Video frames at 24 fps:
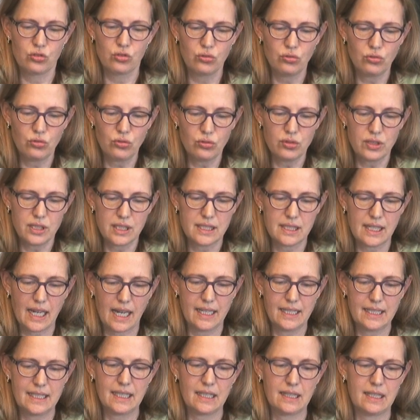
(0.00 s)
to this
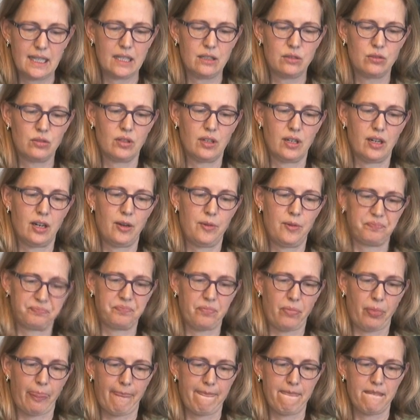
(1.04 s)
idea that
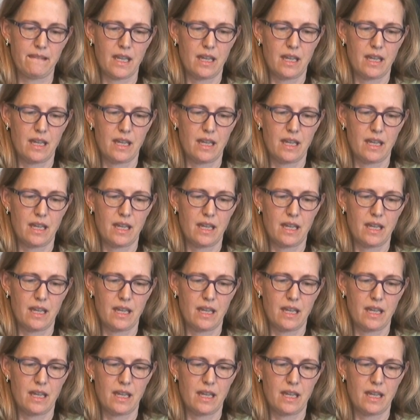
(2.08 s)
um,